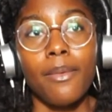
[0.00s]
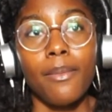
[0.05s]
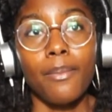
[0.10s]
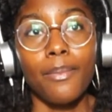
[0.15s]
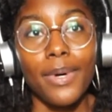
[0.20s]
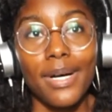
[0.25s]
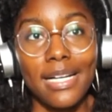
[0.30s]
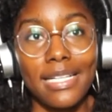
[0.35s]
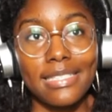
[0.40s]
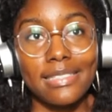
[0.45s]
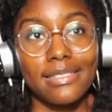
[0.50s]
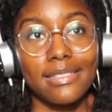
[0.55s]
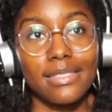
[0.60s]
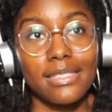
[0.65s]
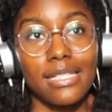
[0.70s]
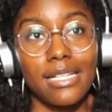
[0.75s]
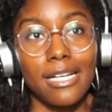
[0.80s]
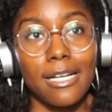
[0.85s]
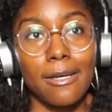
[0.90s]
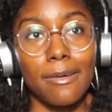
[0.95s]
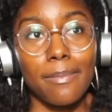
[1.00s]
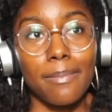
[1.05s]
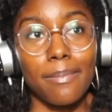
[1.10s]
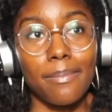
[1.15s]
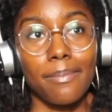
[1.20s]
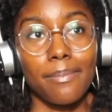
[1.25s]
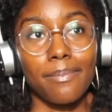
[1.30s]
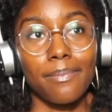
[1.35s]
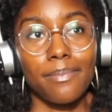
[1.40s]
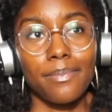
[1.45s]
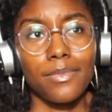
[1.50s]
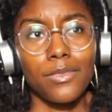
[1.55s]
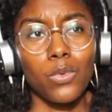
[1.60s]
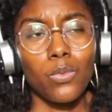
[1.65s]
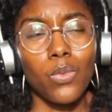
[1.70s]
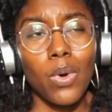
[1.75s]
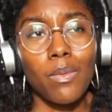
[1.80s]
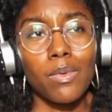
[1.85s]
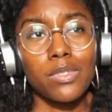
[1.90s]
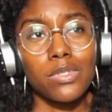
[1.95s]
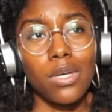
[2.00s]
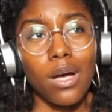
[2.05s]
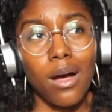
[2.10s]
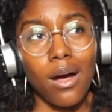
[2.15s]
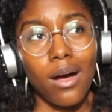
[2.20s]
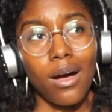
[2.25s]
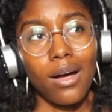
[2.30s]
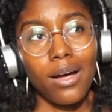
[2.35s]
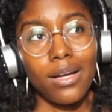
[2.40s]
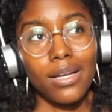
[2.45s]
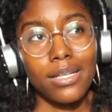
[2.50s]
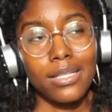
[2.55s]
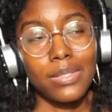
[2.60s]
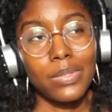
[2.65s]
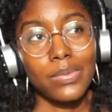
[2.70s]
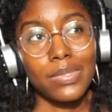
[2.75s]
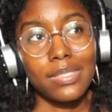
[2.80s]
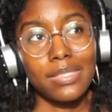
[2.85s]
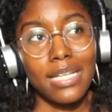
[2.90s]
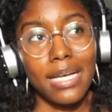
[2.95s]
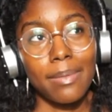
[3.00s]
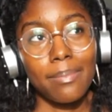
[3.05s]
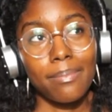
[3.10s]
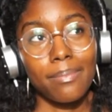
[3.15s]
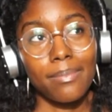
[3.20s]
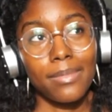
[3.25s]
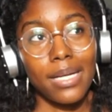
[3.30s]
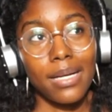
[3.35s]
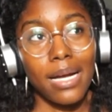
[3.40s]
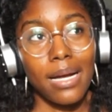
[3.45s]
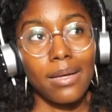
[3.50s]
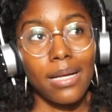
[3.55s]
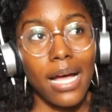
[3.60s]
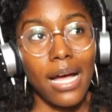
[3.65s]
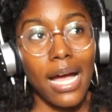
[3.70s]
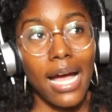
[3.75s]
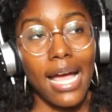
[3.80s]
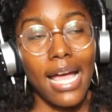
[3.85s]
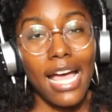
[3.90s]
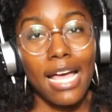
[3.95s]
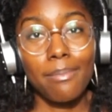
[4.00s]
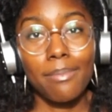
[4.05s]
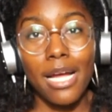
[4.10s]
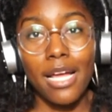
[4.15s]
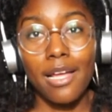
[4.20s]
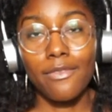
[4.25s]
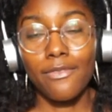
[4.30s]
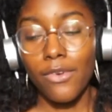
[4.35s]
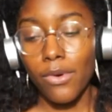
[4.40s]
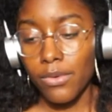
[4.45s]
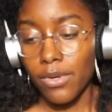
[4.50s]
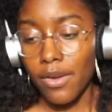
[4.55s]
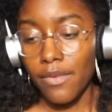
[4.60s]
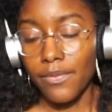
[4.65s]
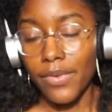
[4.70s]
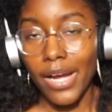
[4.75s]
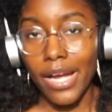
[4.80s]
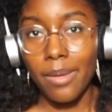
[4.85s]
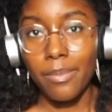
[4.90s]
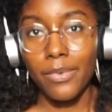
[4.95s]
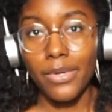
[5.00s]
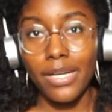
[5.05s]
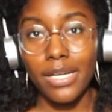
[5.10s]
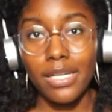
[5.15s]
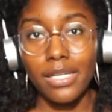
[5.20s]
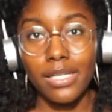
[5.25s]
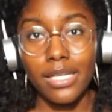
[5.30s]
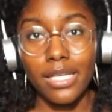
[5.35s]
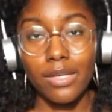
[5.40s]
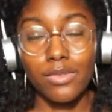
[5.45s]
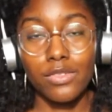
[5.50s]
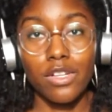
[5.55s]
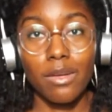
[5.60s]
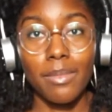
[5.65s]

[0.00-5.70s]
But um, what was odd was that I had my phone on vibrate and it was